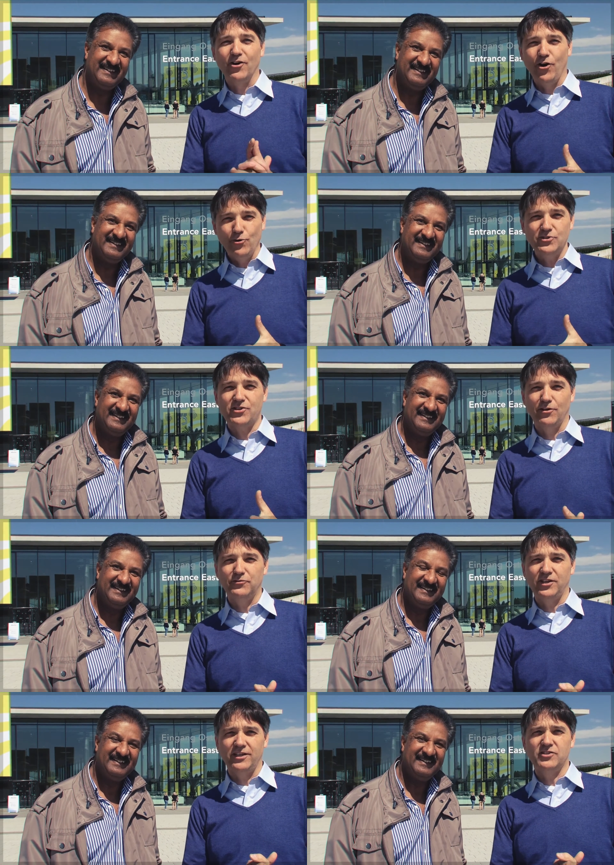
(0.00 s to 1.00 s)
Speaker 1: the host
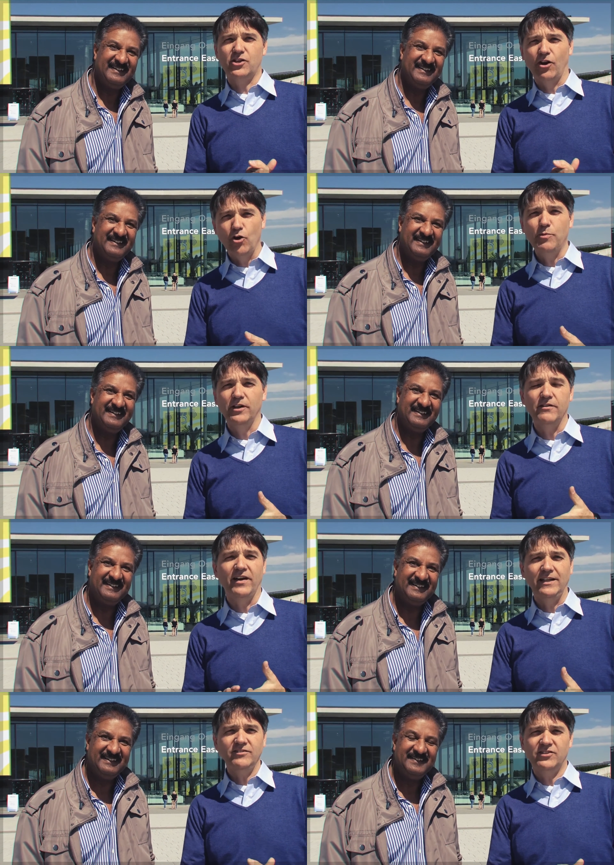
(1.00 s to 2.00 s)
of this global
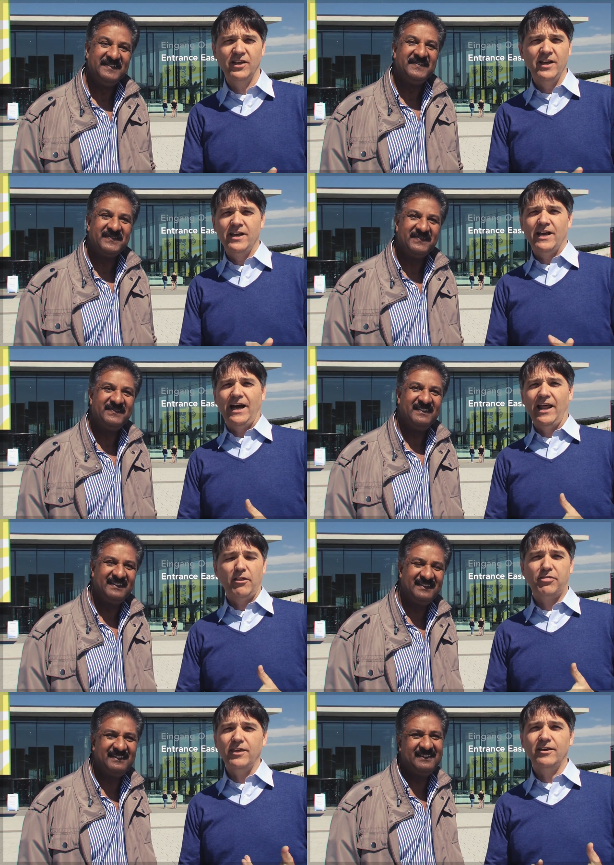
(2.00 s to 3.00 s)
event and
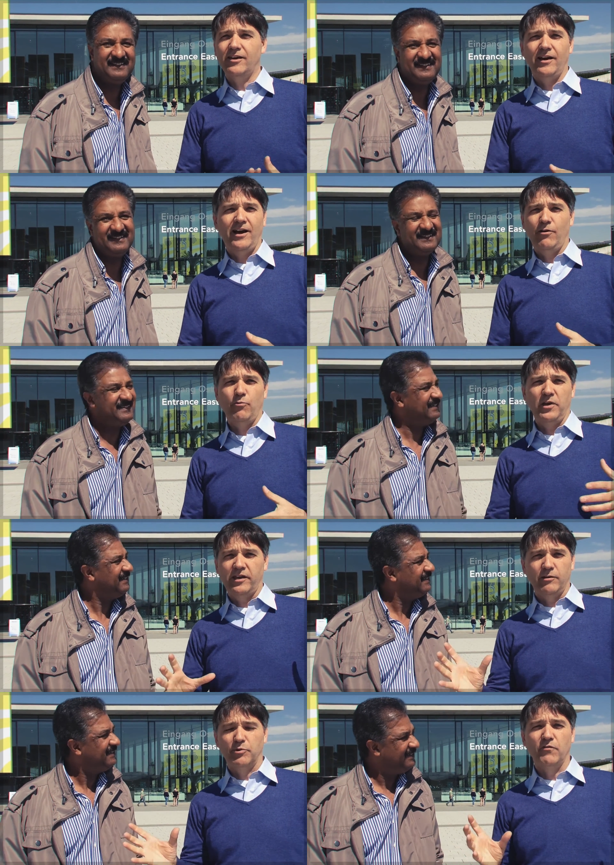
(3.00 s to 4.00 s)
I think uh,
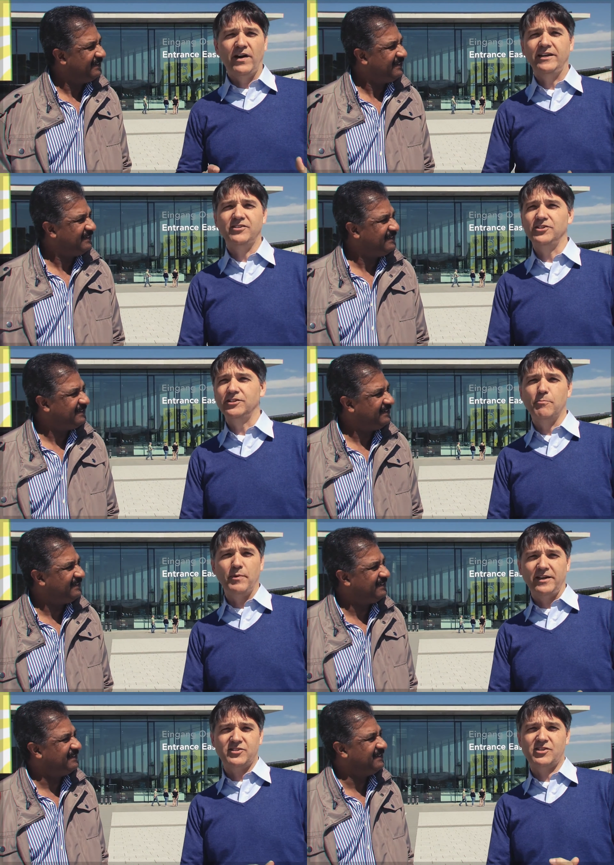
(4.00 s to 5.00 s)
we can provide here the
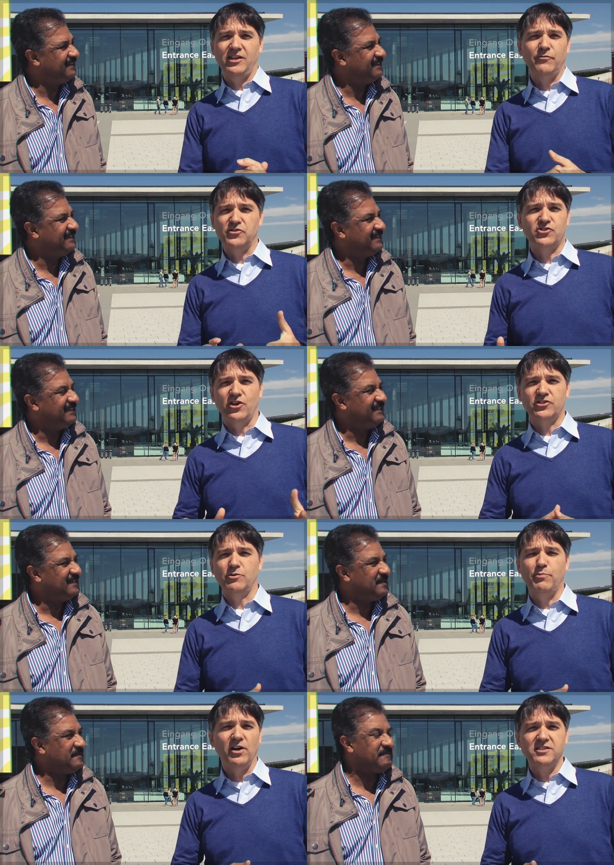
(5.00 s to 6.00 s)
best
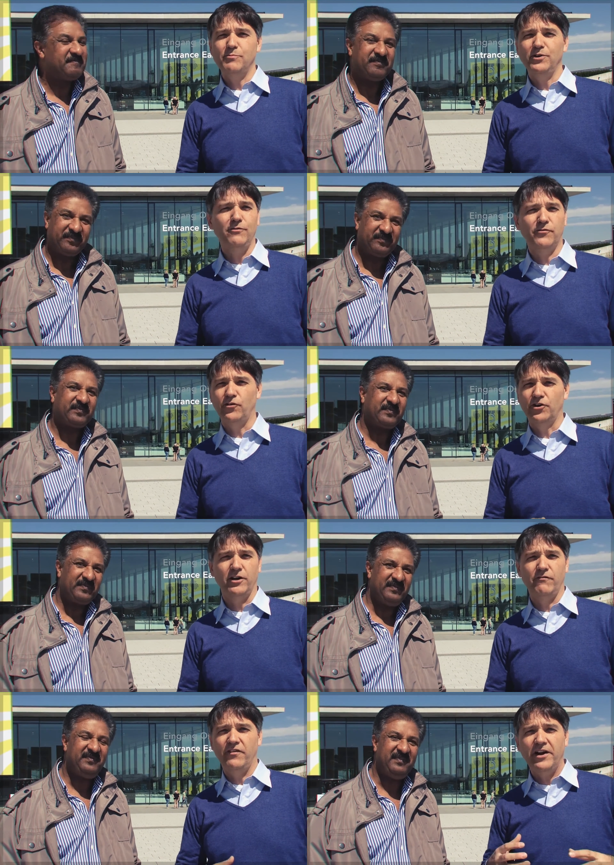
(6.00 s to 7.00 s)
infrastructure possible
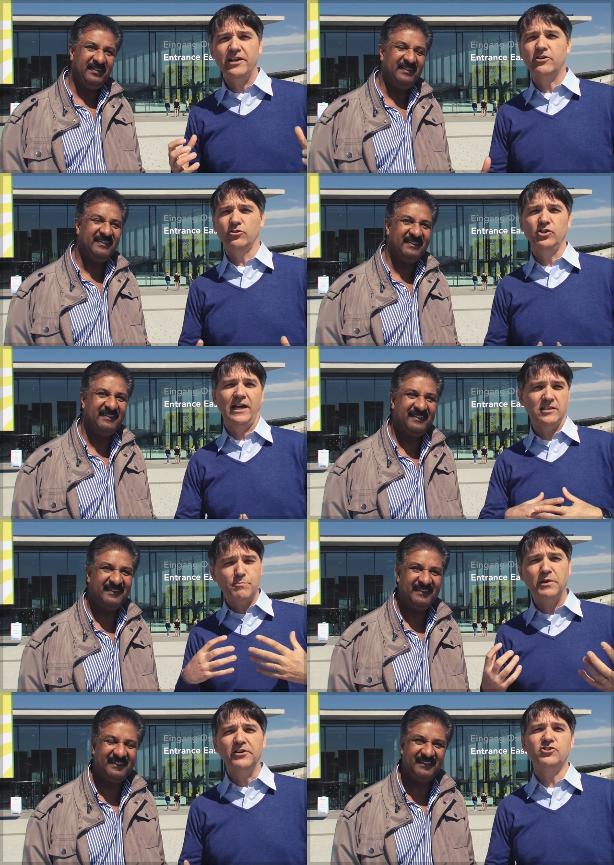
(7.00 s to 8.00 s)
for a very good
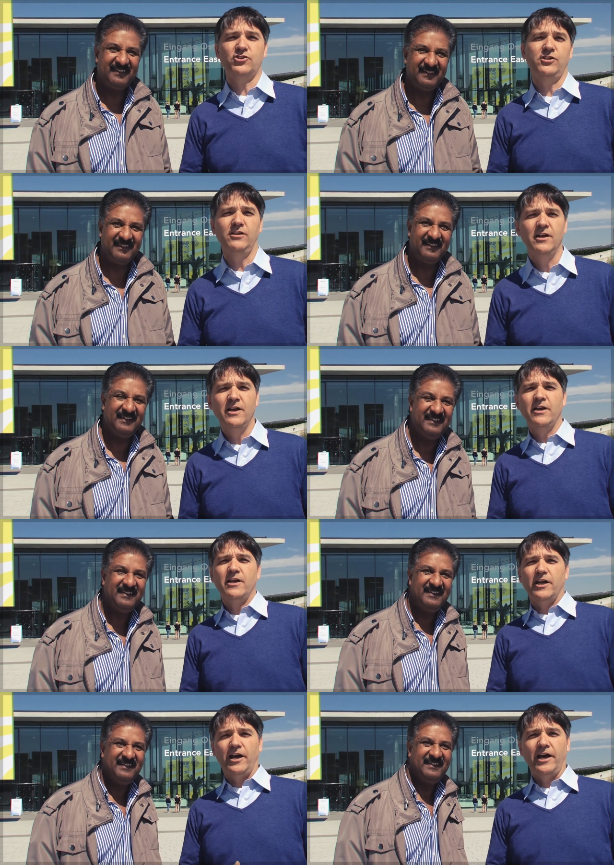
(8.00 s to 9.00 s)
and spiritual
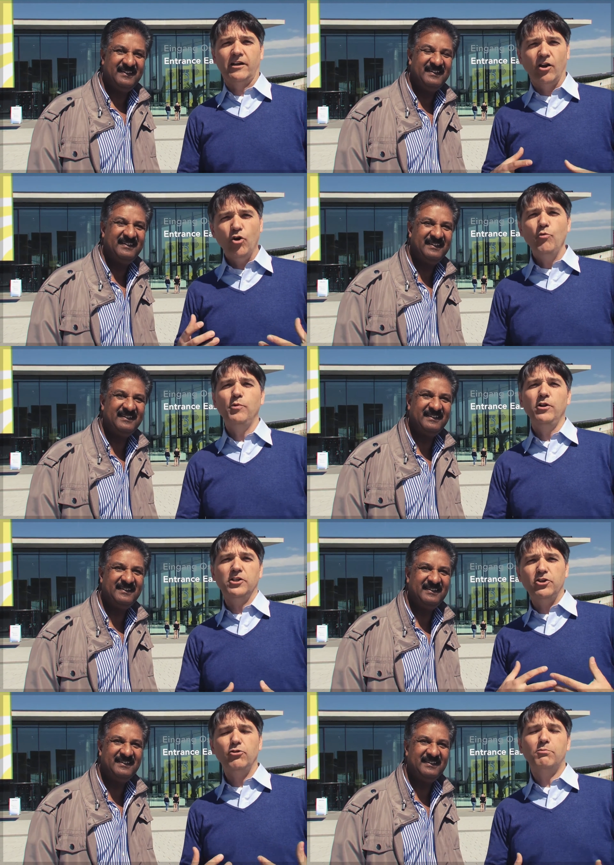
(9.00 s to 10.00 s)
uh,
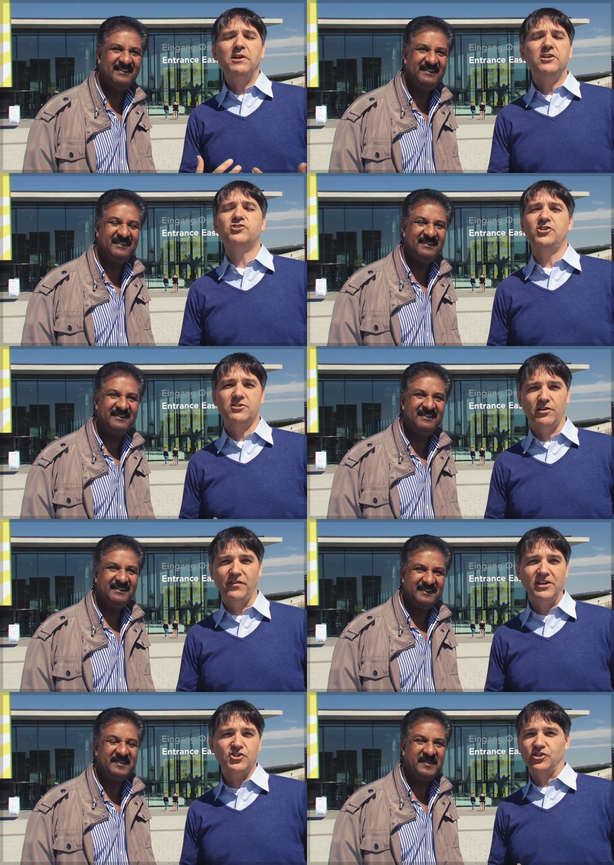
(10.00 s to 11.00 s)
Global Youth Ministries
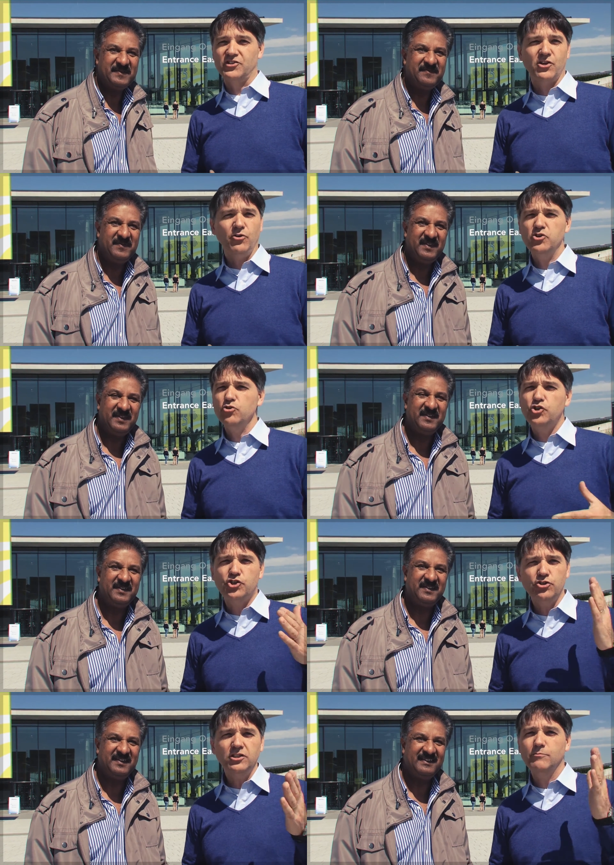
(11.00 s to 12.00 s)
Convention. So you
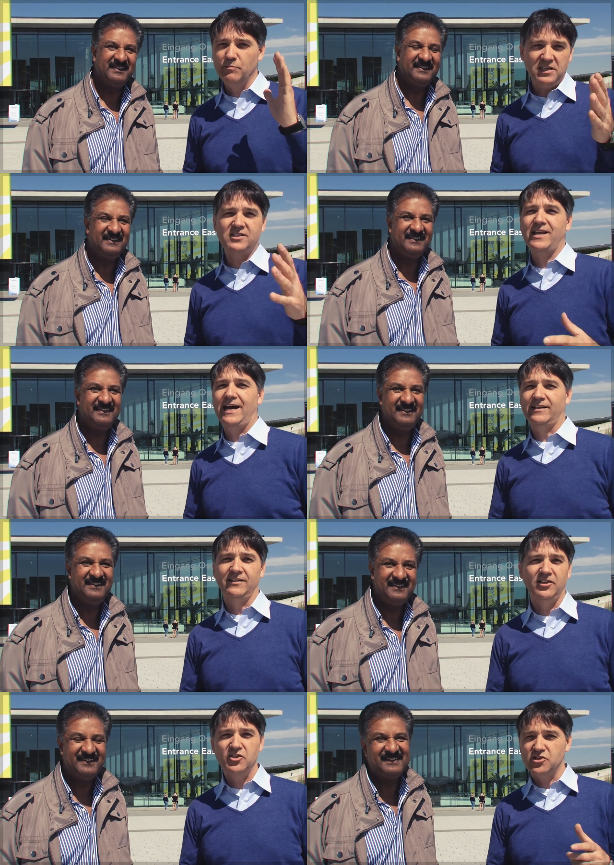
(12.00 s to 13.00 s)
shouldn't miss
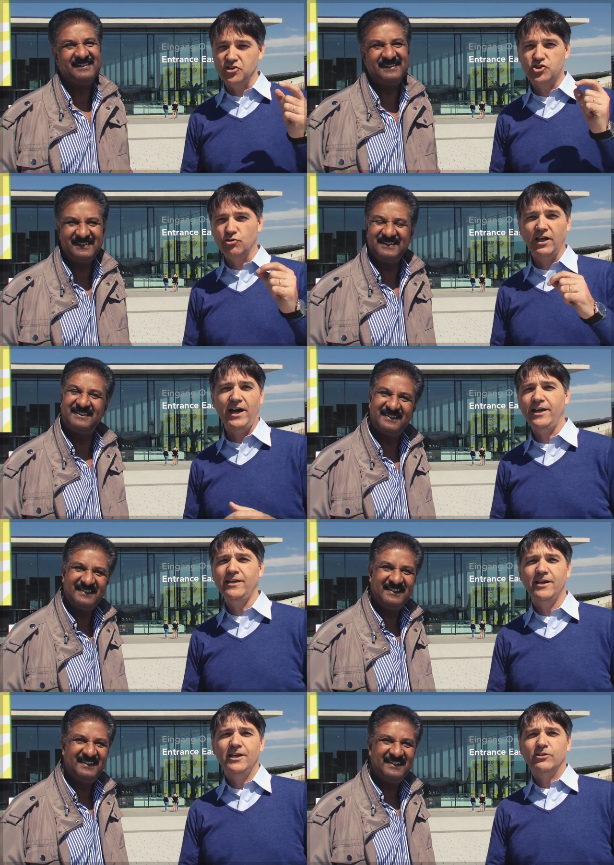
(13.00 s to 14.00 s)
that. And it is in
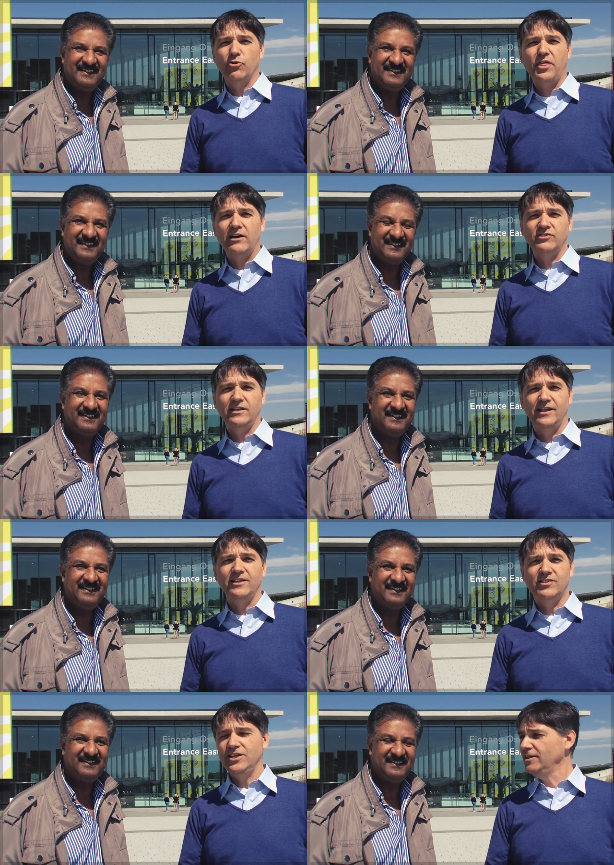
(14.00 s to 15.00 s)
July
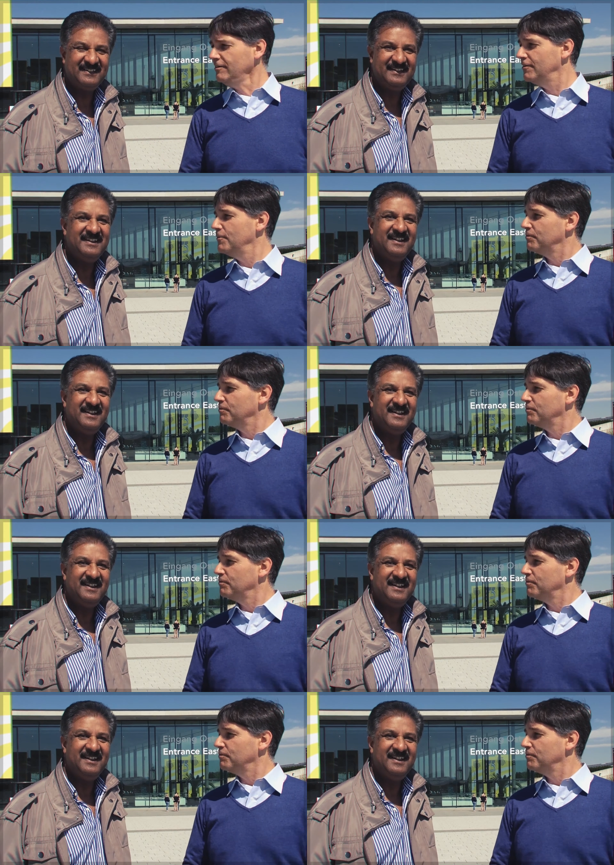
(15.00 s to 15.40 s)
2018.